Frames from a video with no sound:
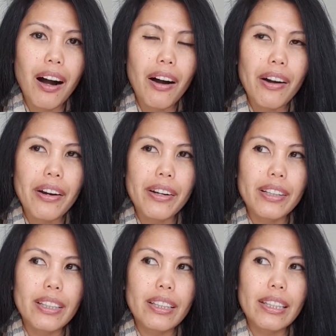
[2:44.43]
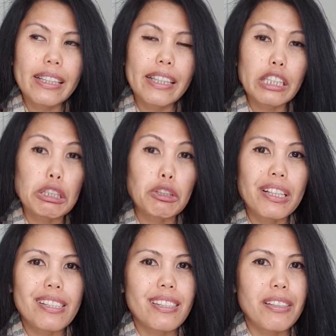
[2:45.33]
are in a
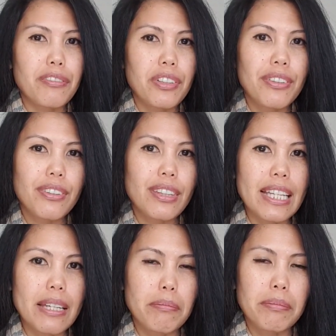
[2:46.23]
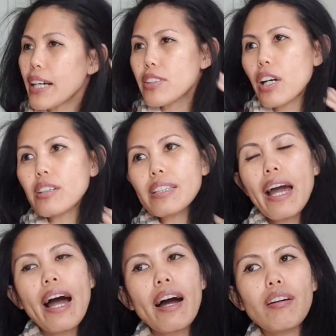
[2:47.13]
cohesive theme. I don't
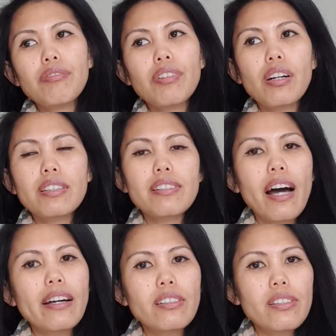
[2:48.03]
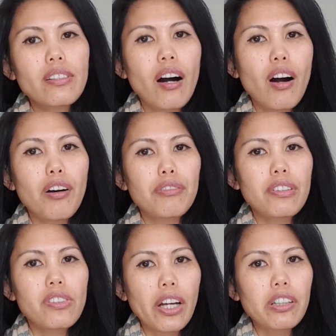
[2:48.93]
have tons of
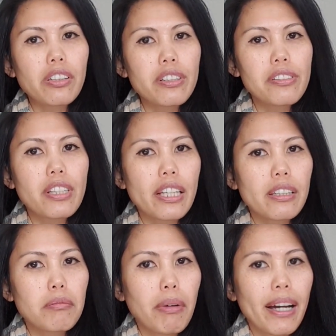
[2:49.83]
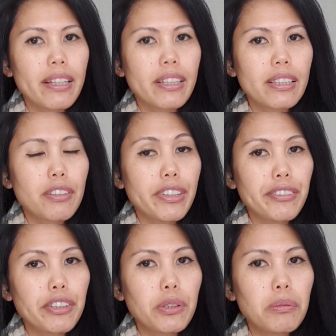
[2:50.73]
decors in my living
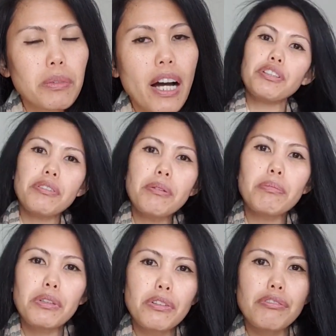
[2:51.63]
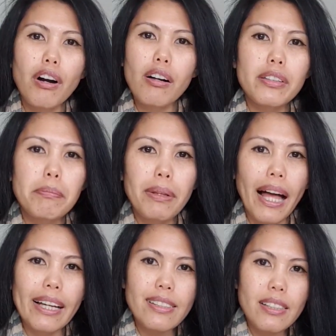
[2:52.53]
room. If you remove all the
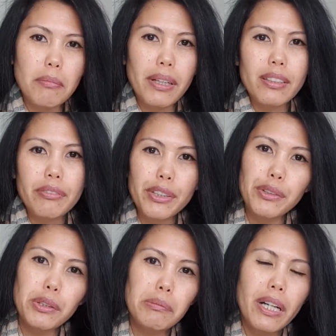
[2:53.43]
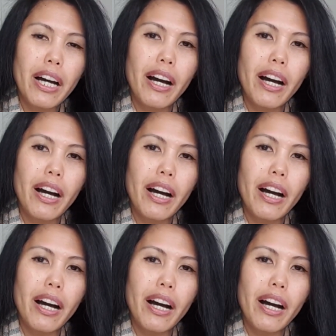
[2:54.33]
plants in my living room,